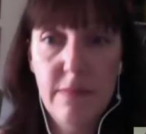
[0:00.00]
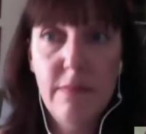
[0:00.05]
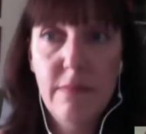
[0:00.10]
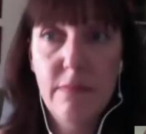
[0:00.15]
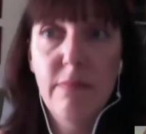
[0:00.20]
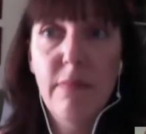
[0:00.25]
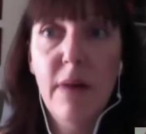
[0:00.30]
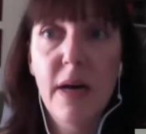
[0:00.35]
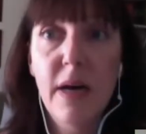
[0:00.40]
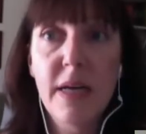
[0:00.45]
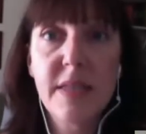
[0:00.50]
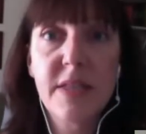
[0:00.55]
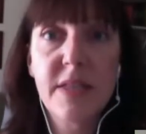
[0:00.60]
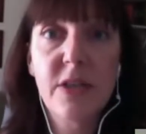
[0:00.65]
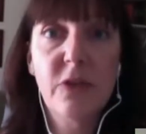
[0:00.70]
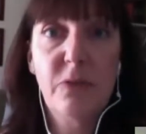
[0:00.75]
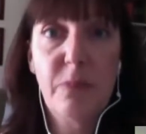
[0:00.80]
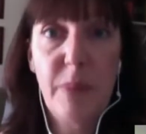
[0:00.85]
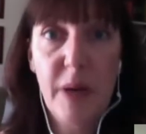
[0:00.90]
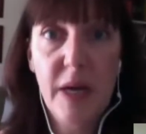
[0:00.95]

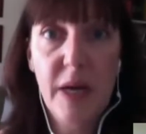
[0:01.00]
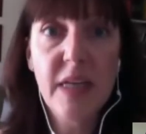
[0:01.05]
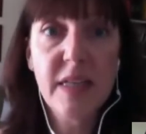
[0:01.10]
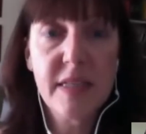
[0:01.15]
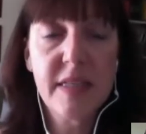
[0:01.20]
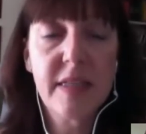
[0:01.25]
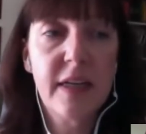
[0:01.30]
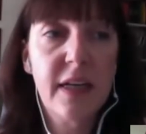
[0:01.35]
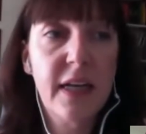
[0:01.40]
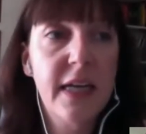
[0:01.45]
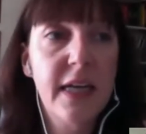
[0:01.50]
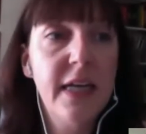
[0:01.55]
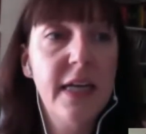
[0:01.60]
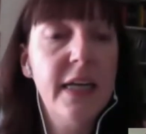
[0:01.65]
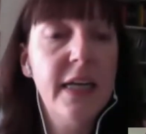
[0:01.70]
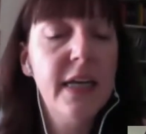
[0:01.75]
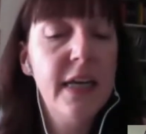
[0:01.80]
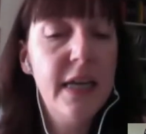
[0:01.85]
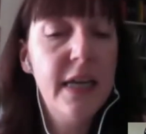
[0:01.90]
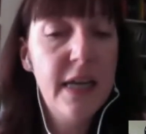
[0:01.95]
Myself
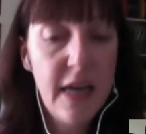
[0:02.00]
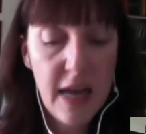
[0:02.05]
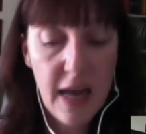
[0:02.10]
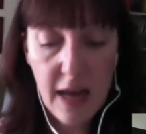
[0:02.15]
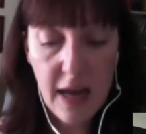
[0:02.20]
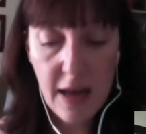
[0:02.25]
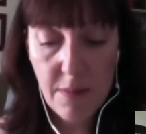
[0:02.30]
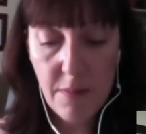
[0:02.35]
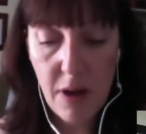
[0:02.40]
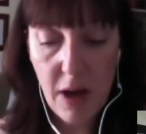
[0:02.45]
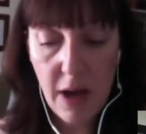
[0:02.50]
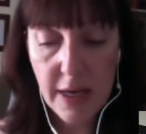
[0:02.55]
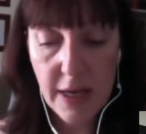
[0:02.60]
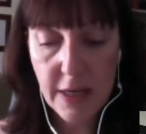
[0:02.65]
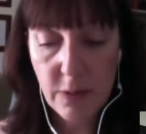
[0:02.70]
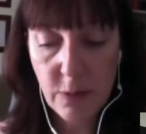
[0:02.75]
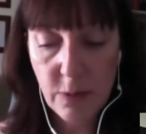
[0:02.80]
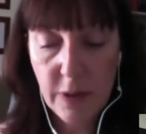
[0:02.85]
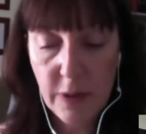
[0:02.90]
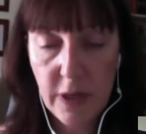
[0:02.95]
personally,
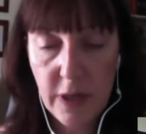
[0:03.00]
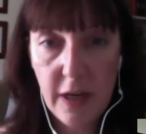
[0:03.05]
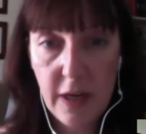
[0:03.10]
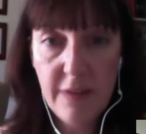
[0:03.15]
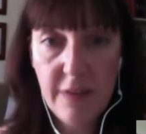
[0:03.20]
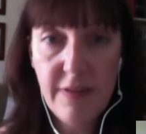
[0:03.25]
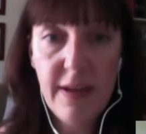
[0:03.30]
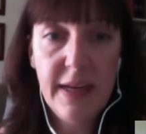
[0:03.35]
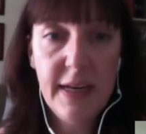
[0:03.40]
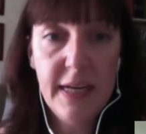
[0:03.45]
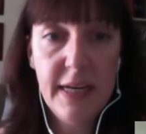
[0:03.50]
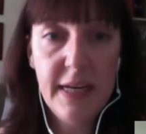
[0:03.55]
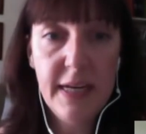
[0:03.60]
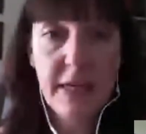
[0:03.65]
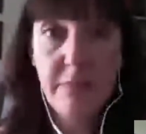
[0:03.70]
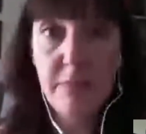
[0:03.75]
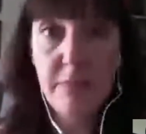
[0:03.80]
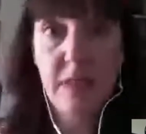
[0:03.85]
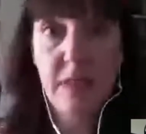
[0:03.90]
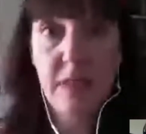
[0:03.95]
I've had
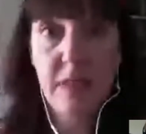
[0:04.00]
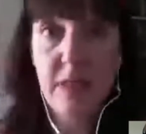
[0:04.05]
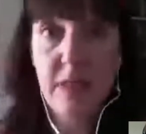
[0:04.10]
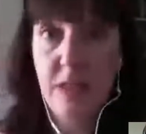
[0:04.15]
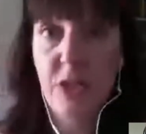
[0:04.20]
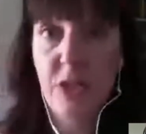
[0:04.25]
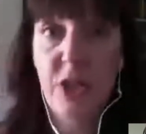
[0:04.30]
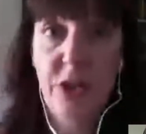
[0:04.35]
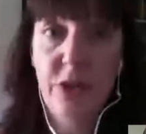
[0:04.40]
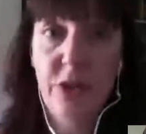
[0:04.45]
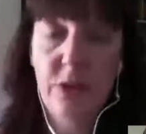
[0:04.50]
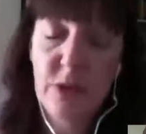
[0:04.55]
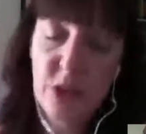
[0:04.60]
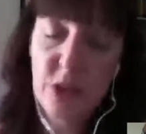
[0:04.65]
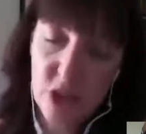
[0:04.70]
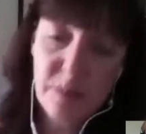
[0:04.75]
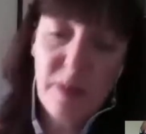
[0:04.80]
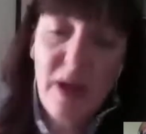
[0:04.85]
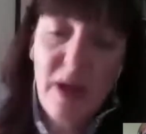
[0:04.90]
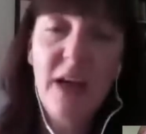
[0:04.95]
18 months internal, which
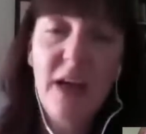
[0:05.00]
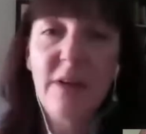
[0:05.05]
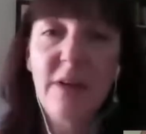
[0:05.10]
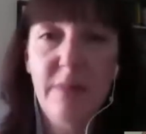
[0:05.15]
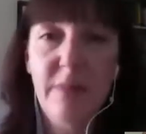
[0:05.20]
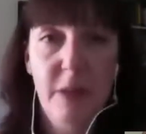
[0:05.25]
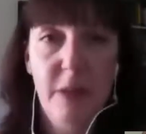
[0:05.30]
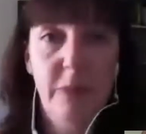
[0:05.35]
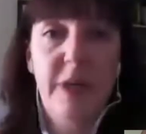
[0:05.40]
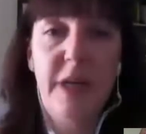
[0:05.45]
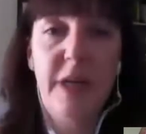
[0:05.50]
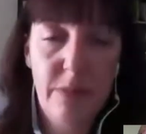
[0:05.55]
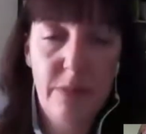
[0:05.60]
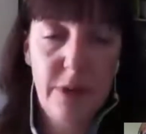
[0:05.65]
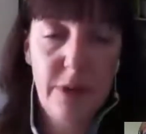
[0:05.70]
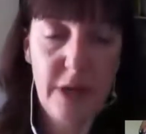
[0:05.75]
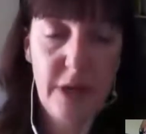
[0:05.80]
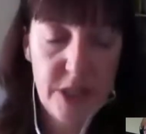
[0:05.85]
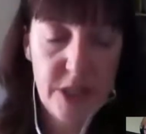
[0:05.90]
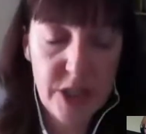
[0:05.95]
is part of my winning
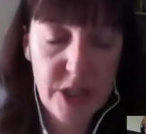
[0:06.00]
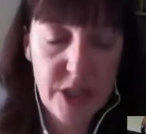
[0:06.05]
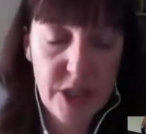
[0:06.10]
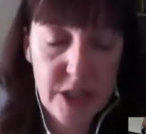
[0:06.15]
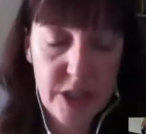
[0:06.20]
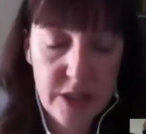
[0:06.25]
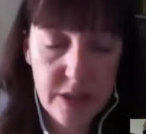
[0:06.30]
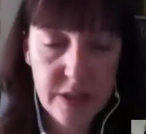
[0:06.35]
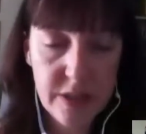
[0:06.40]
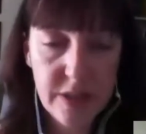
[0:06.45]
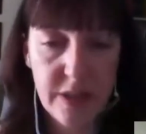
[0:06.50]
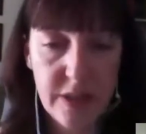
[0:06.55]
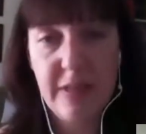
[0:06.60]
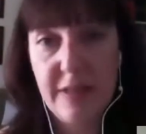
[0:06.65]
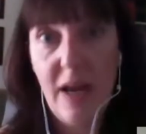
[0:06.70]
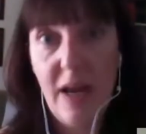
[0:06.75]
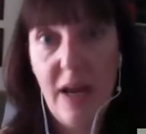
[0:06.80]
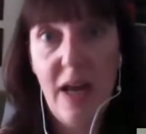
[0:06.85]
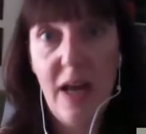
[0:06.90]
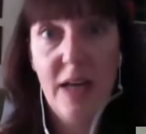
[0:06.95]
impression, so it's
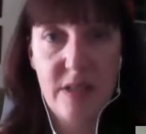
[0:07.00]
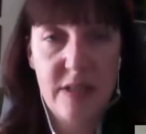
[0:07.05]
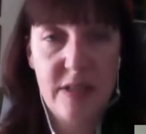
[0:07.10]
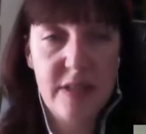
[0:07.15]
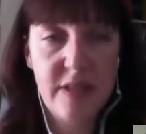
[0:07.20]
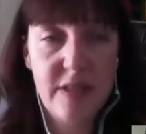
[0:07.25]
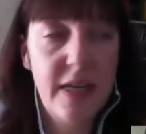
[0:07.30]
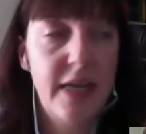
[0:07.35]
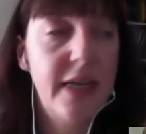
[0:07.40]
hard to see.